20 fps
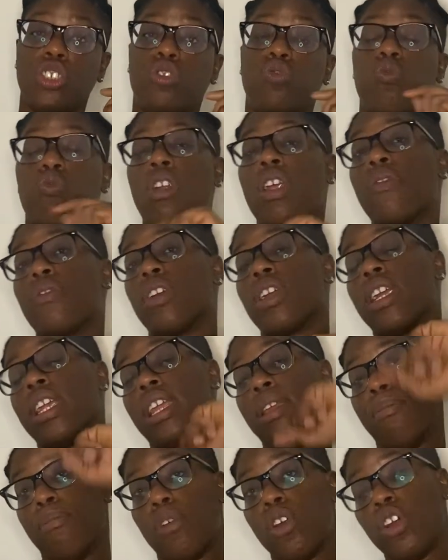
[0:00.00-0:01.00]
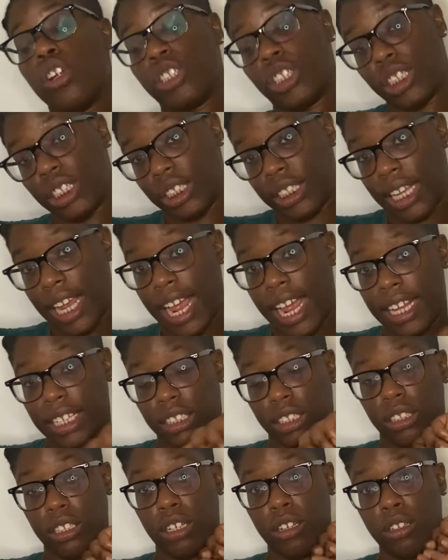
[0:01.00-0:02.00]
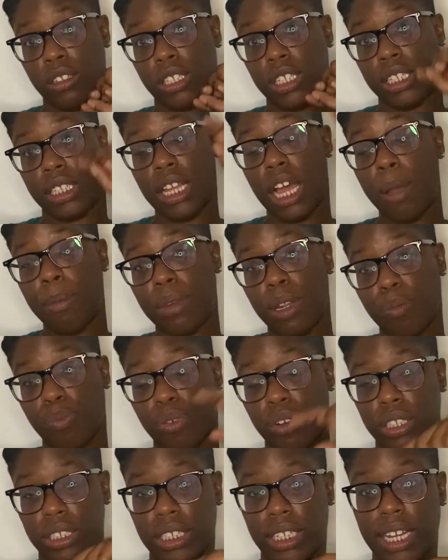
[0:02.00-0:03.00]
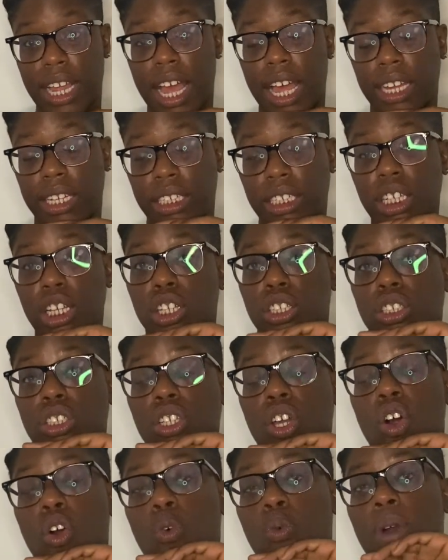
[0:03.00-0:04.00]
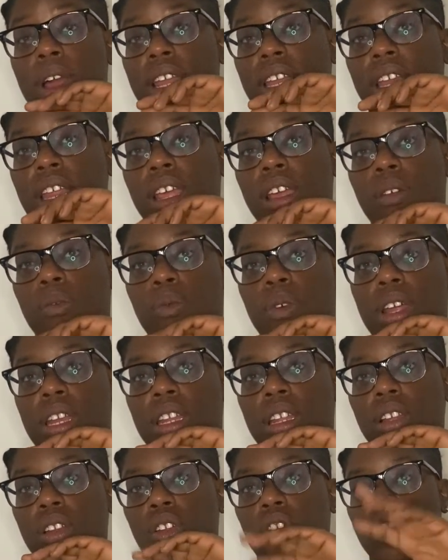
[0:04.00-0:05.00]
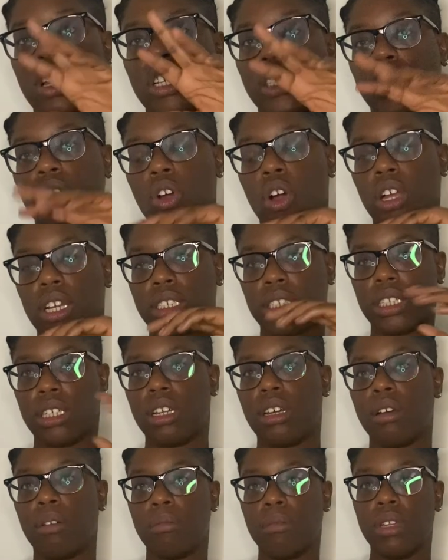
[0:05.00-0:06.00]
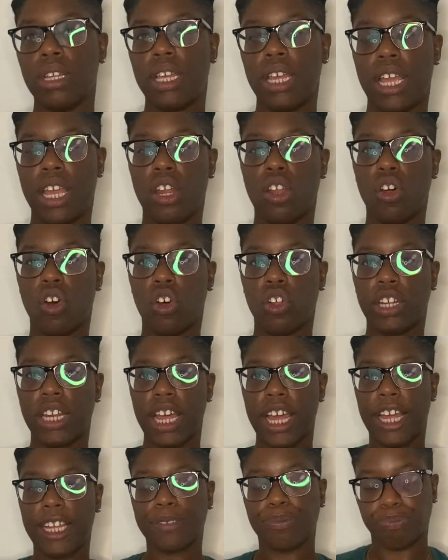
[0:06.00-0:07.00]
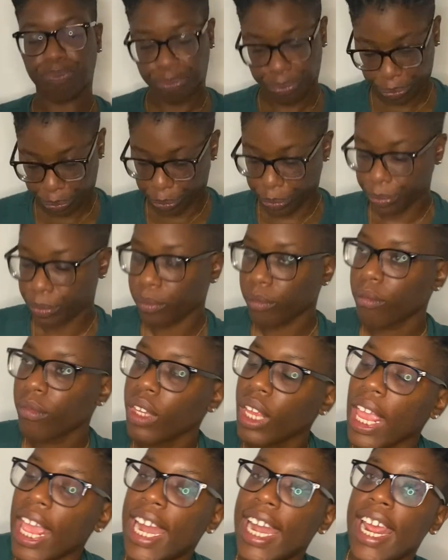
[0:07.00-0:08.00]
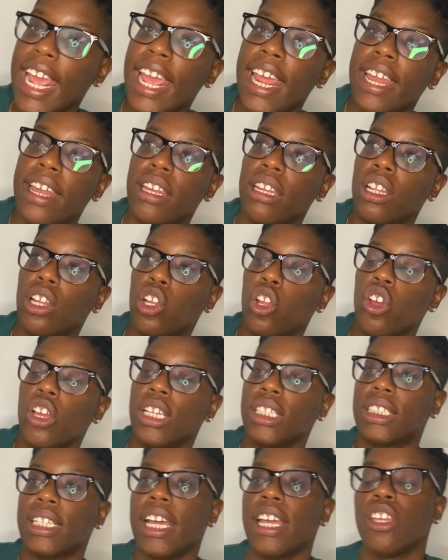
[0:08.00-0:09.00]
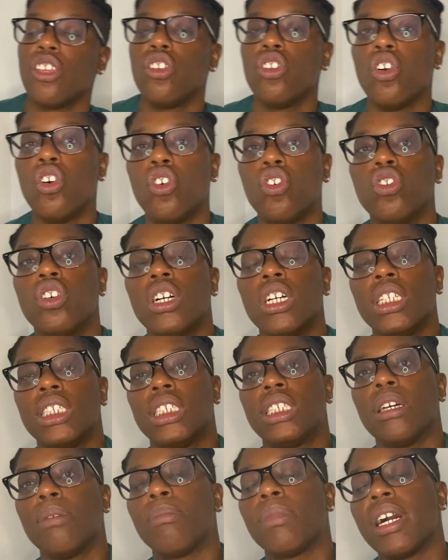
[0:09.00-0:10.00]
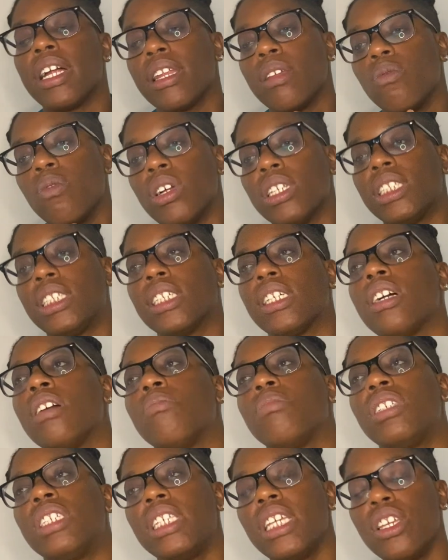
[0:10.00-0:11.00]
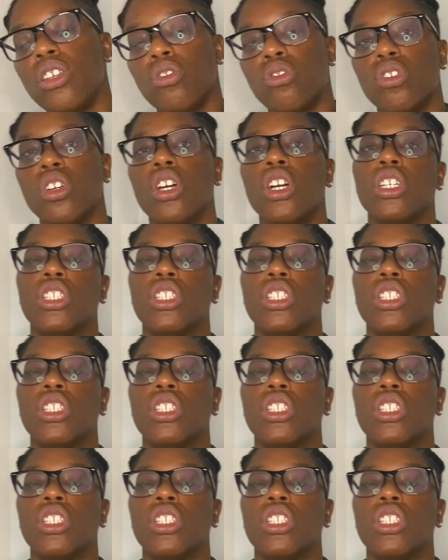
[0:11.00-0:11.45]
River emerges as the dominant personality. So when the lawyer's talking to them and all that, and then the lawyer's like, you know, somebody wants to come see you.